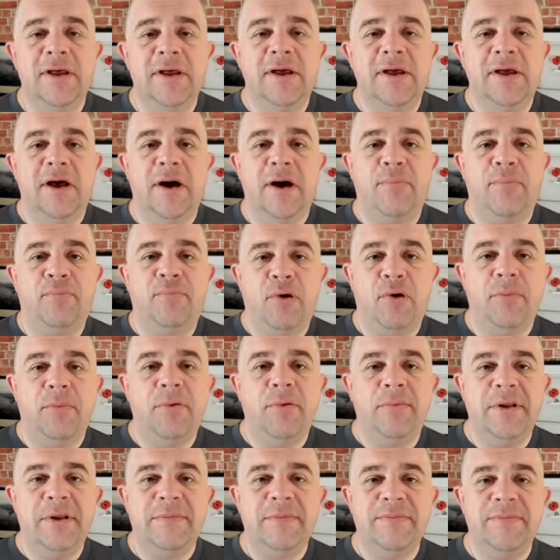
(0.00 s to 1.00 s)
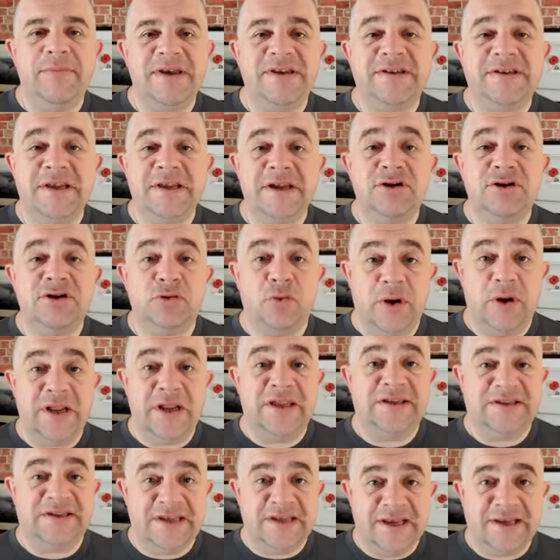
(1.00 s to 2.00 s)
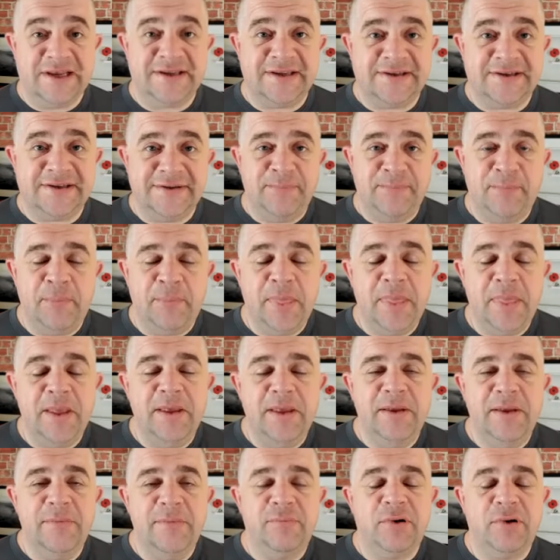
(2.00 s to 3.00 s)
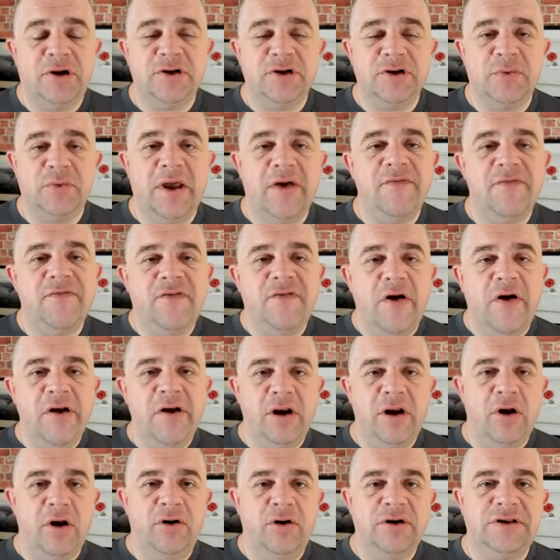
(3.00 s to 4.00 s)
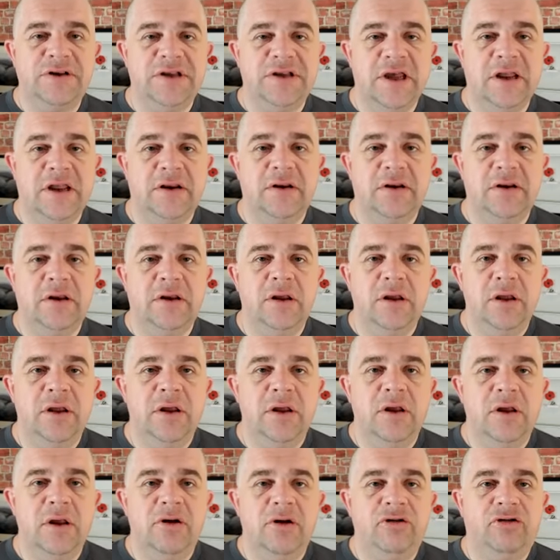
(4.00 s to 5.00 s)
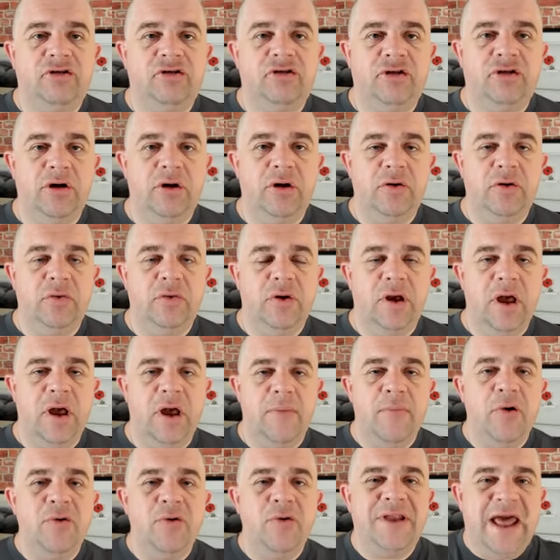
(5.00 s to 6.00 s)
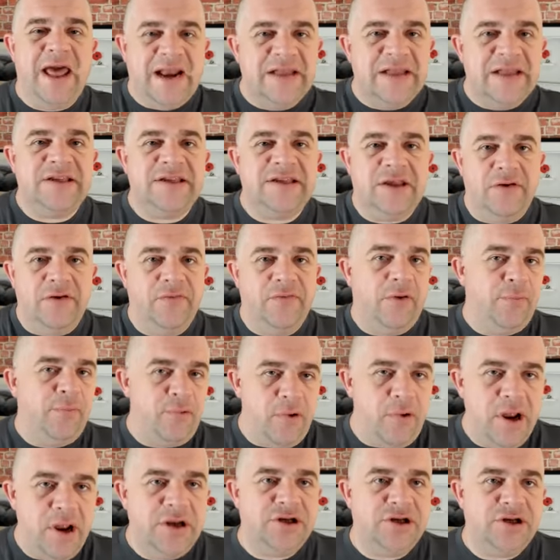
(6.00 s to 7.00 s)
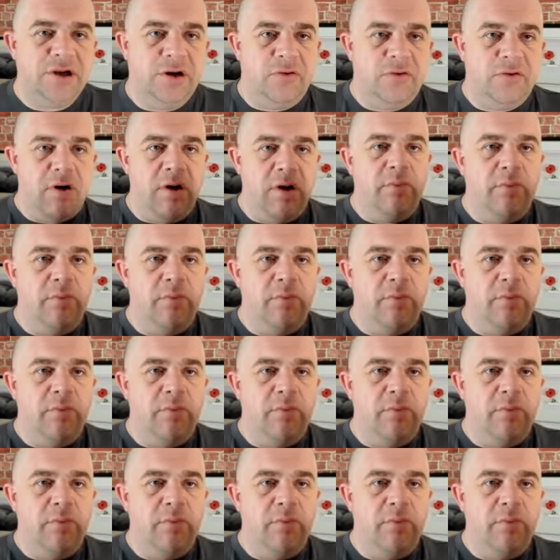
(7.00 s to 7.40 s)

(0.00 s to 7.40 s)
are probably missing 26 because we get very locked in to a modality of operation, right?